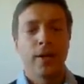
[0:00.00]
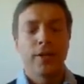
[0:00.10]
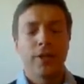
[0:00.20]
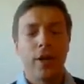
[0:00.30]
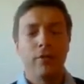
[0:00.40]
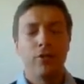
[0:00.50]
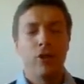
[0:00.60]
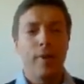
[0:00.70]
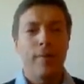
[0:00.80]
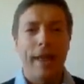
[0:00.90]
So
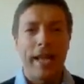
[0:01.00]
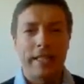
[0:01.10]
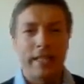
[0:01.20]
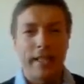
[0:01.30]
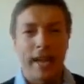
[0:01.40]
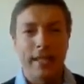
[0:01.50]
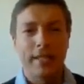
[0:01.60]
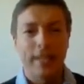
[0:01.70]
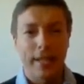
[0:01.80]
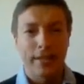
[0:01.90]
normal plastic
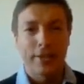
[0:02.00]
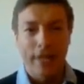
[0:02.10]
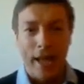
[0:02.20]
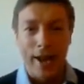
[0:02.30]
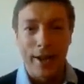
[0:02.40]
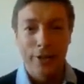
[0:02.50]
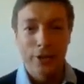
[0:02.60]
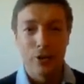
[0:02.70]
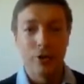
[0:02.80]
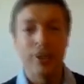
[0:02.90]
has its
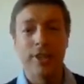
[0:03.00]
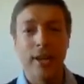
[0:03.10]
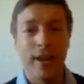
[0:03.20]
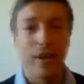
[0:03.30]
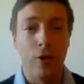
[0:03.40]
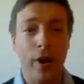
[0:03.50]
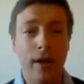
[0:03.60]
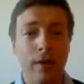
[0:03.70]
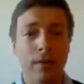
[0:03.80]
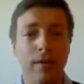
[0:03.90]
source in
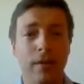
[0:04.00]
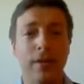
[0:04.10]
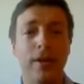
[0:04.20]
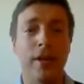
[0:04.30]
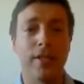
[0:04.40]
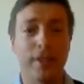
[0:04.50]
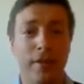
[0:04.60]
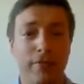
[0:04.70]
oil. You know, it's a